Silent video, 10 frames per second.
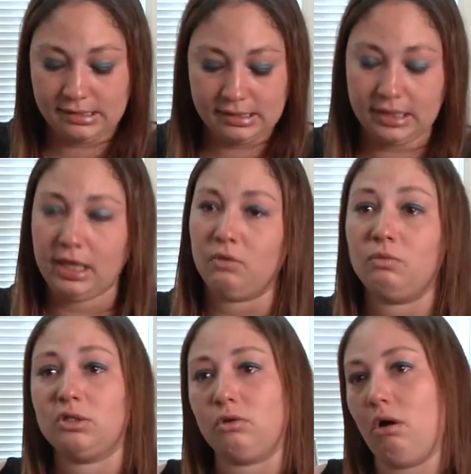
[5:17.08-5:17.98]
The
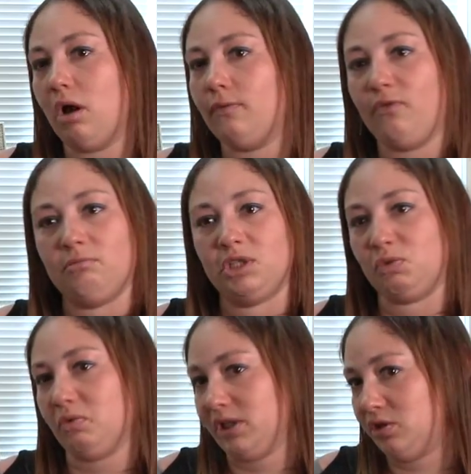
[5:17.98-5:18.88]
skin was gone from
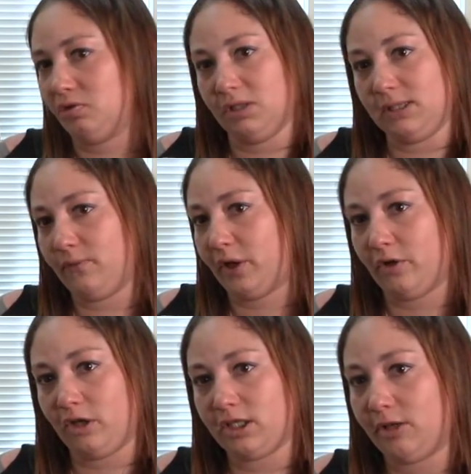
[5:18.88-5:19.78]
his wrist to his
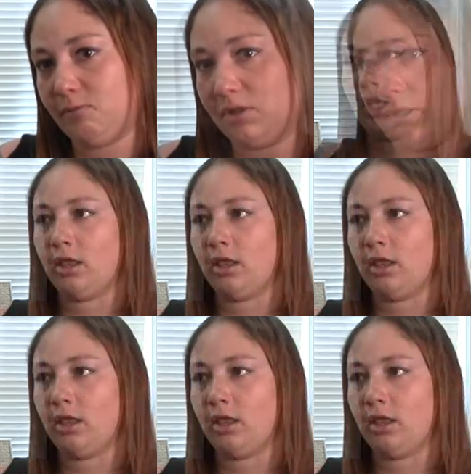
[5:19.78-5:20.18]
fingertips.